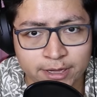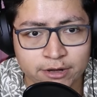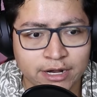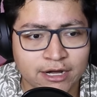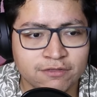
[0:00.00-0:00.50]

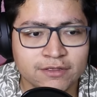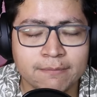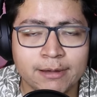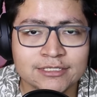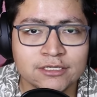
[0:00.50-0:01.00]
And I think that
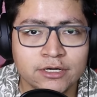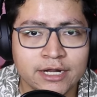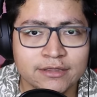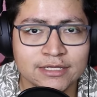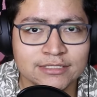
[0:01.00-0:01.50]
Barcelona,
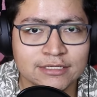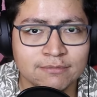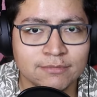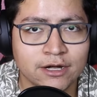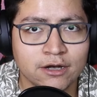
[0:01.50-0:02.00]
this team
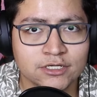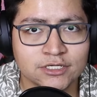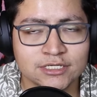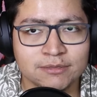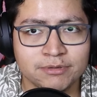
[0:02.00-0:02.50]
that are just
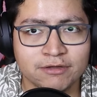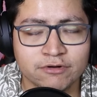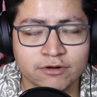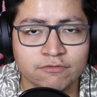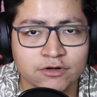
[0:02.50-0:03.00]
simply
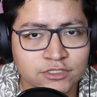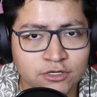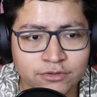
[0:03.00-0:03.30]
very vertical,